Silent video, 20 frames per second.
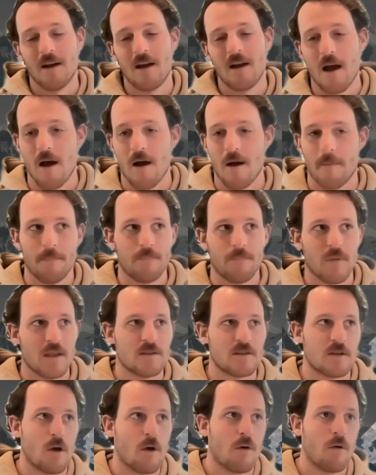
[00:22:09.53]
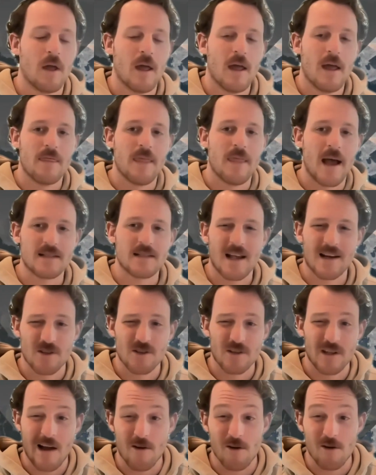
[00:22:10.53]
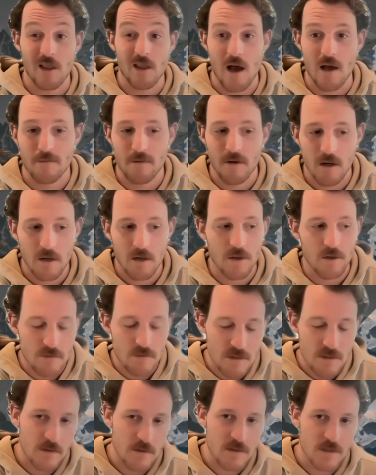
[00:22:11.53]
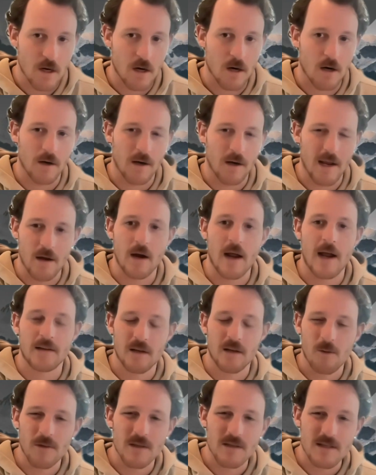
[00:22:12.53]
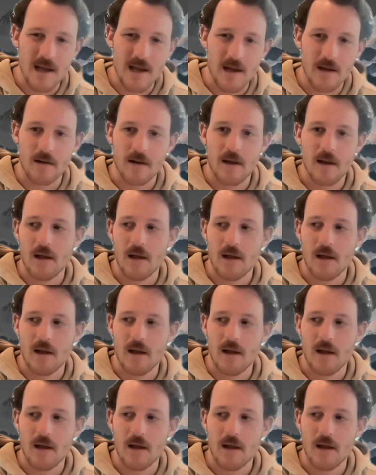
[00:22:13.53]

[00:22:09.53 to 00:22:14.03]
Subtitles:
And so that's actually how a lot of our users are interacting with Ascend,